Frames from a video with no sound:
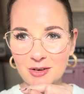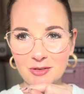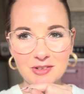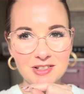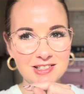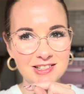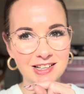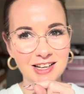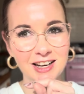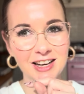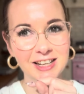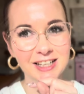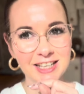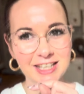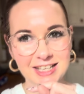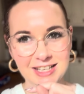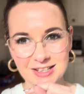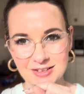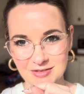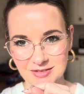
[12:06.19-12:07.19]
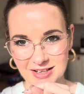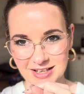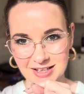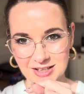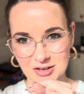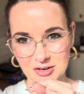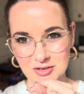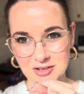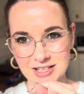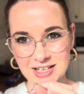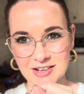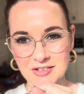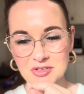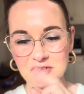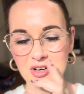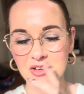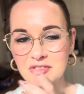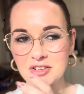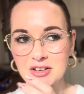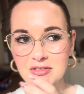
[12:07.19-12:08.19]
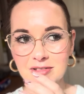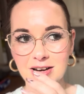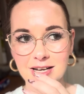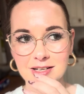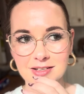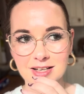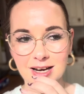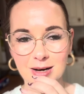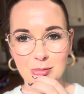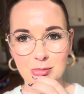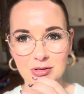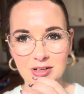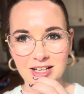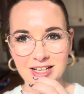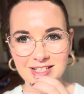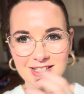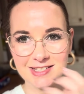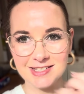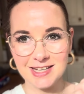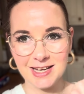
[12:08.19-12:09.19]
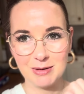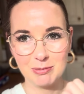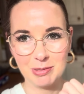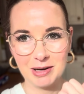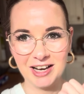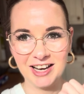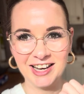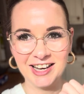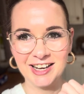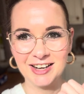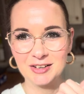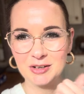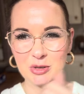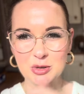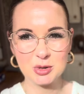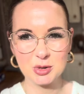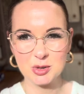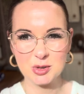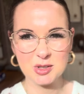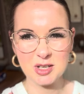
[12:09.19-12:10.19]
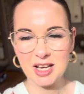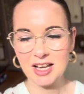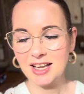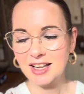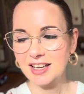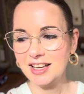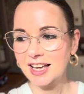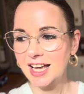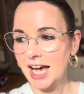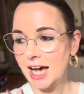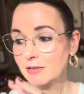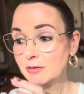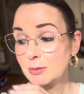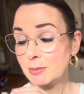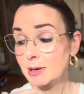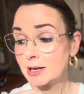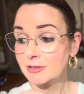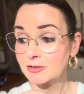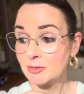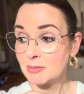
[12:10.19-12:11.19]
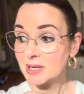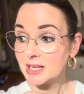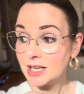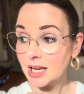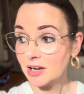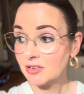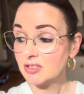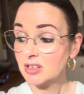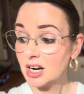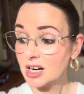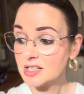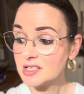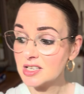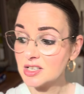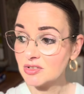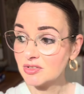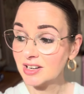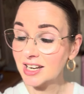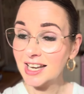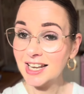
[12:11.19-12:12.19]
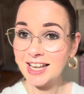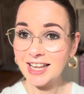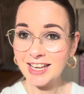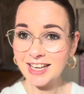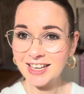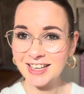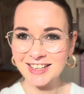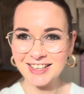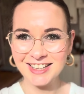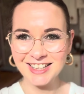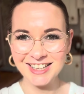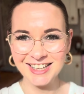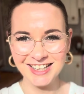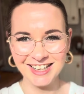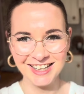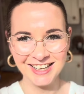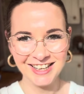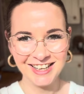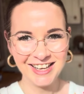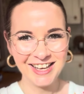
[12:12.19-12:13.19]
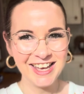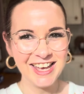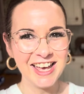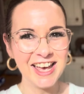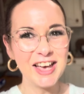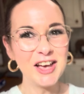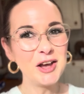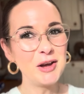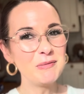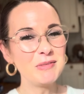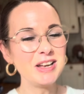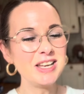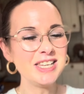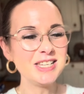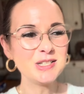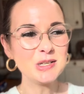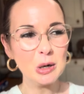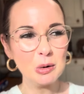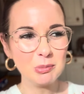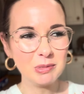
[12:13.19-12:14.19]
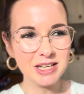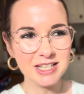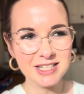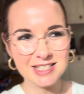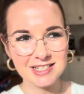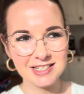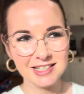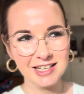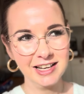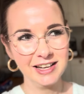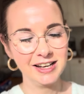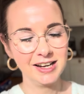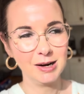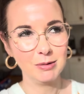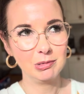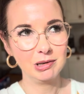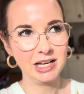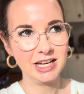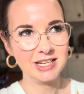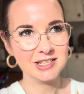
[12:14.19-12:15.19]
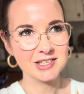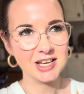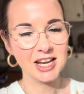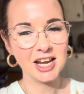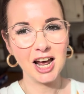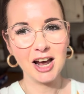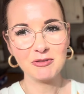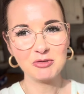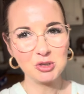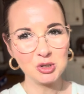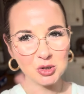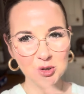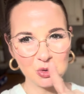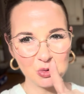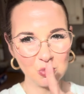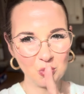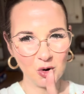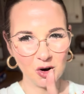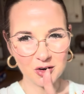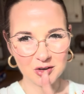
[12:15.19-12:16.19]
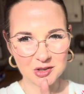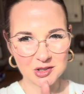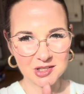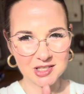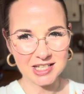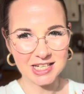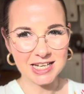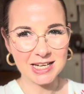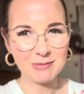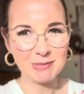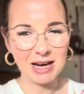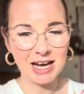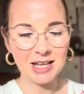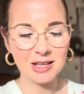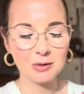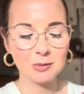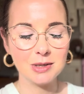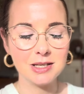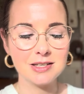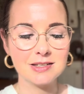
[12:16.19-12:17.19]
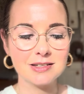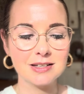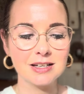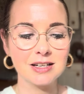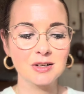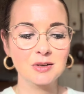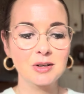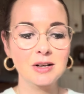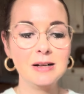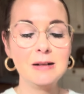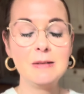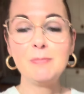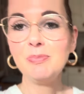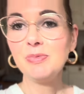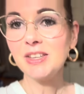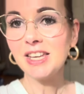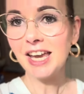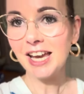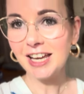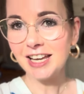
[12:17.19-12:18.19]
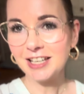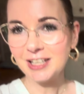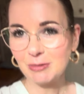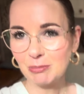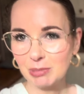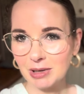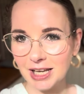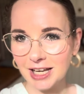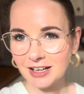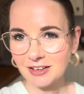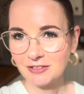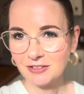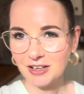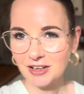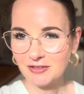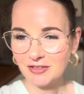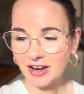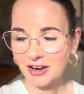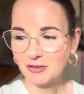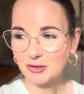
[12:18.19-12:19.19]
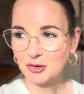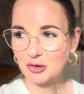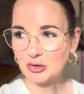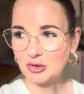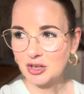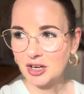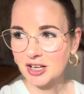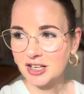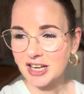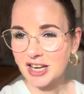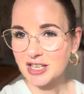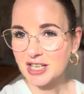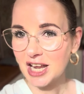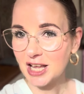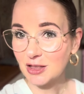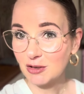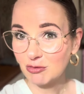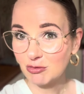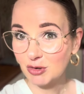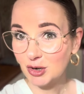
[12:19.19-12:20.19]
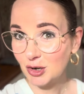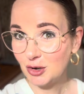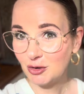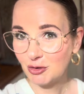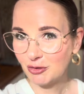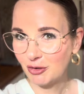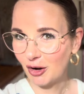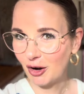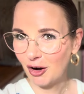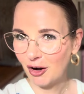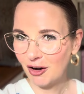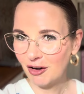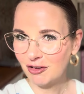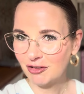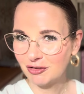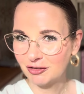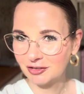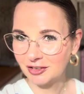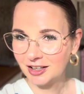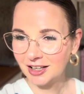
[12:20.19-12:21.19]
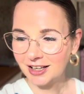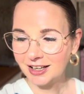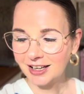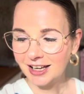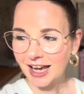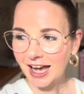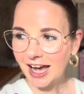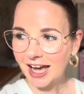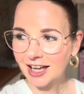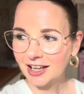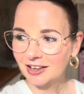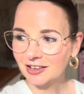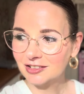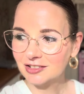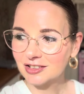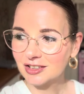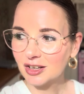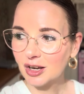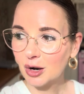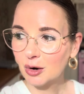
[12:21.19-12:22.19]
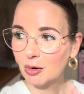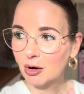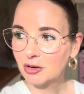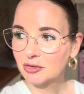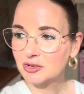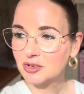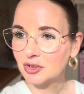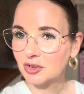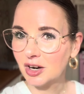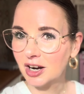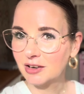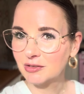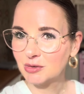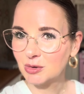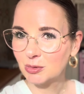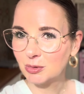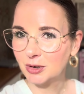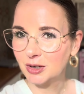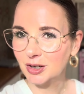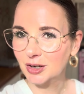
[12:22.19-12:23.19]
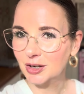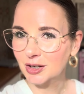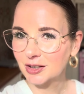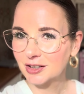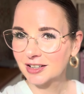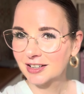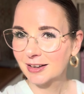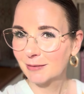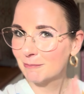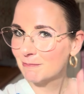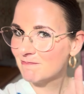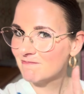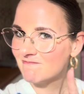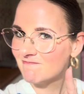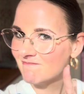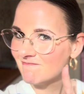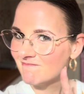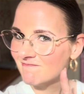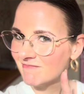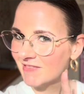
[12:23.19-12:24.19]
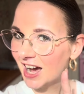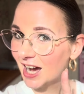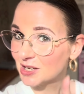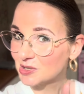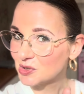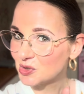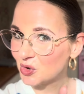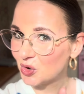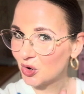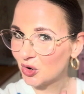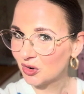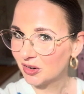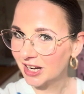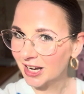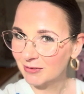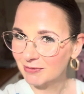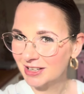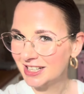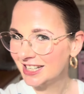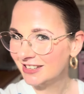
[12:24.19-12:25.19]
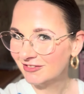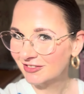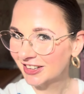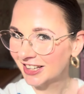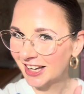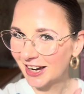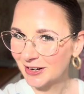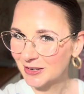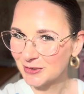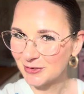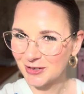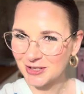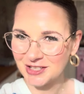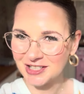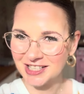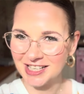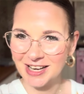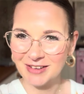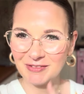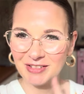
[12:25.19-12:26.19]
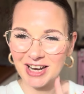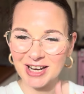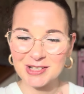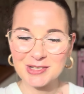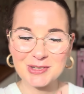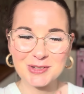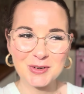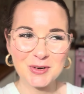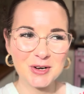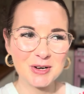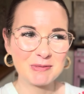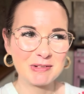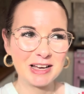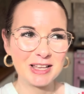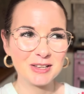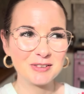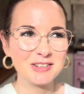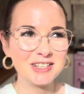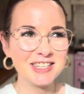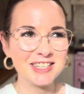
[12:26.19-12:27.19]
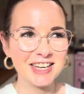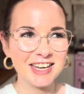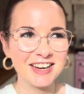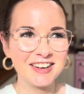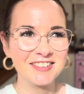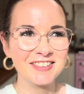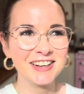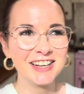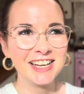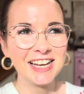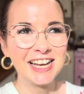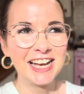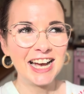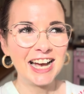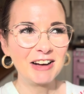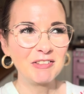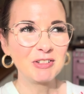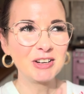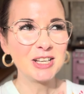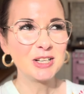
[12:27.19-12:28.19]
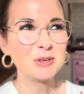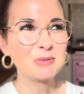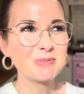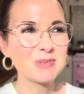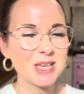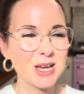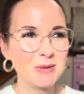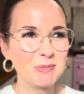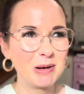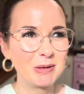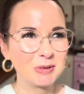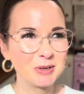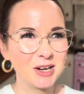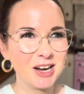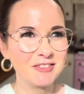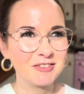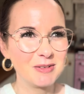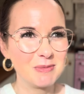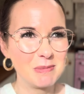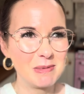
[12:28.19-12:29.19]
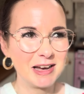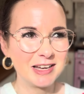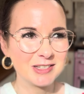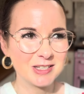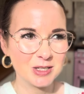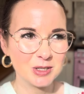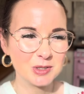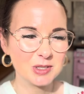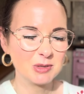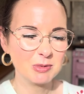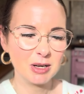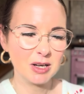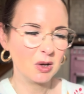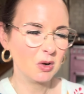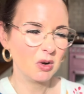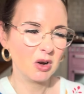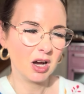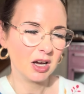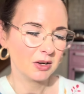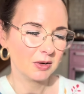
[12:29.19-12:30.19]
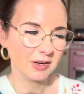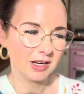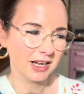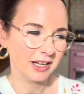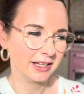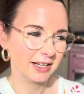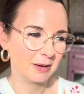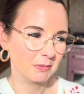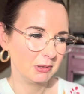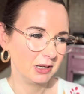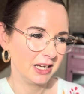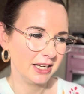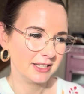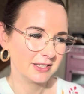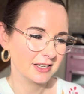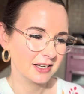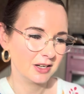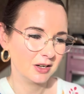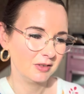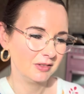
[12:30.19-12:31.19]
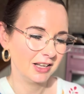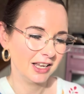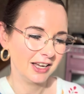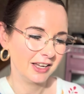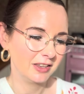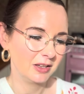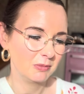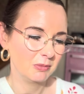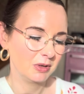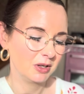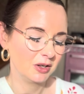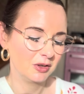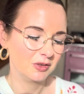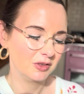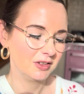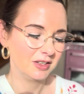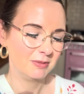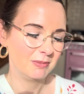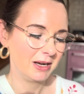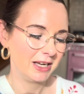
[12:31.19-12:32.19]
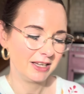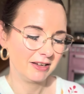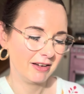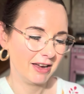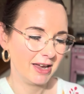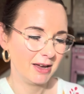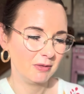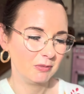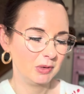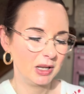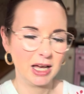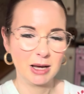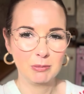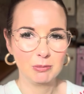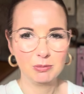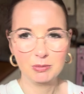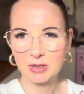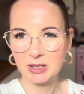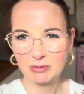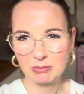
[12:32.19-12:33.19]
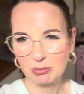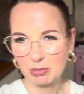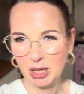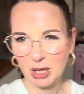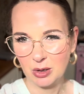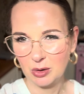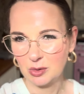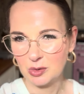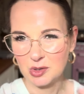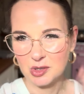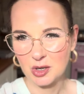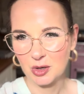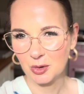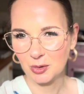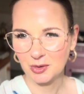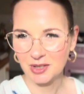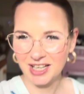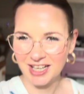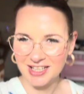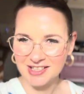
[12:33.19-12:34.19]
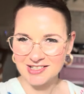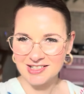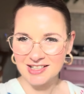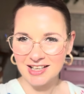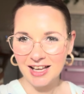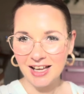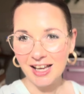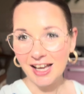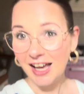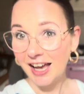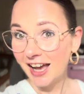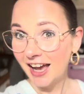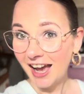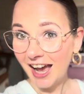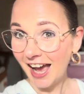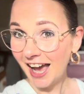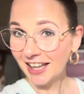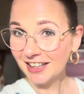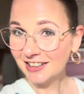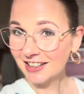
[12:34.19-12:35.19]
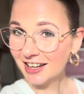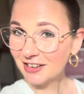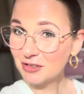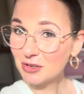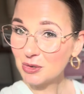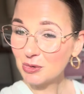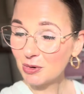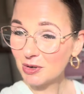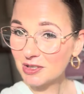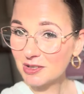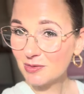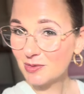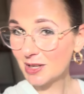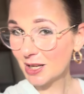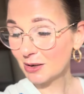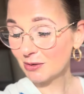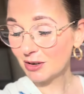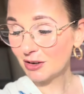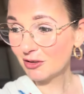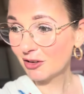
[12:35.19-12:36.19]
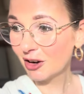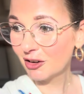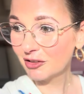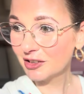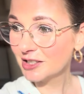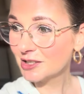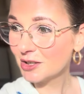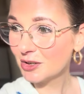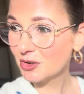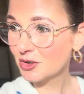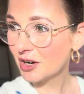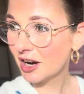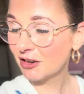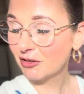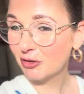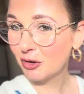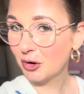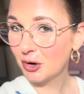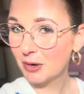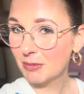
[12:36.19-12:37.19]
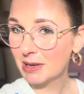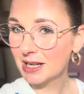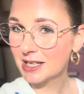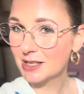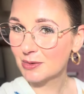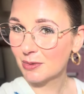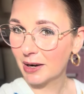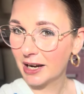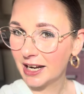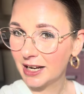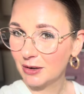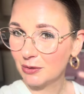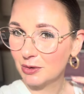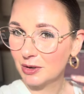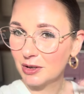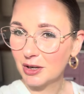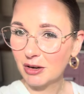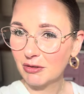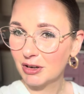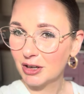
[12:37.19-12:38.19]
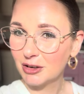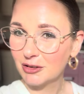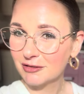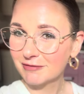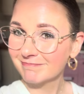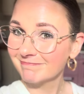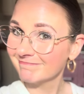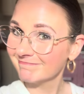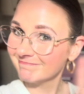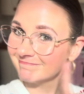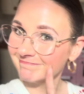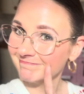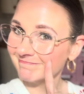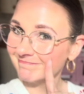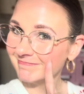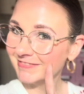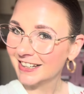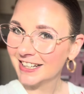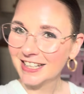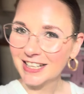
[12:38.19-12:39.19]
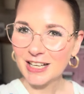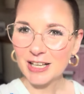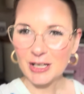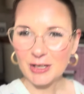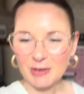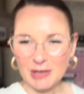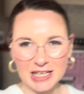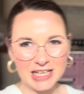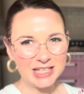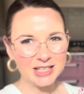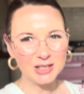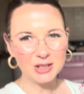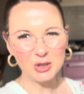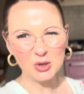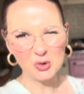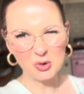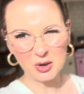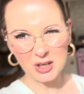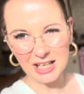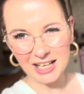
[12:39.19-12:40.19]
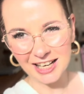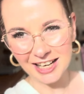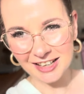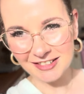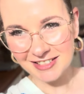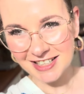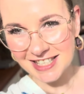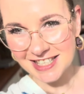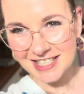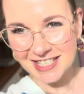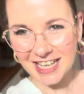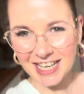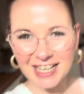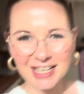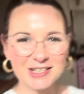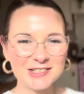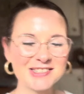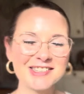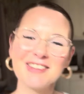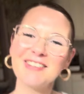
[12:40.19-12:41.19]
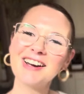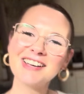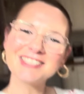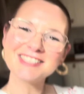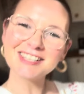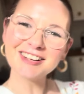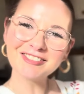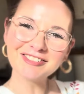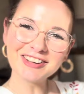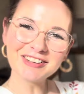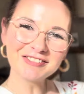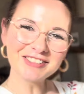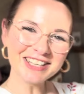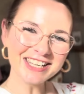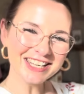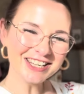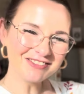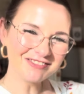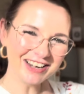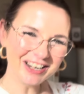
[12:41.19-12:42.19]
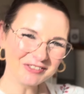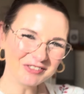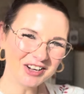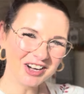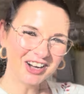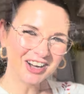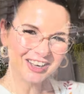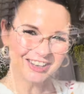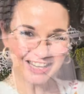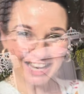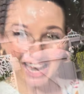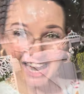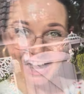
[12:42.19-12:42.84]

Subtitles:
Obviously, I keep anchoring after having a red cabriolet to take Pat out and just have a bit of a midlife crisis, really. And he told me he didn't like cabriolets. And I've just watched him out the window get in a black Fiat 500, take the roof off, and go off to drive to work. I saw him. He didn't think I was watching him, and I saw him out the window. And when he comes home, I'm going to have him about it because he went, "Oh, I don't like cabriolets. I don't like them. They make your hair like blows and all this." And I've just watched him take the roof off and he's going to drive 40 minutes away with no roof. Little naughty liar, isn't he? So I still think we need a red one.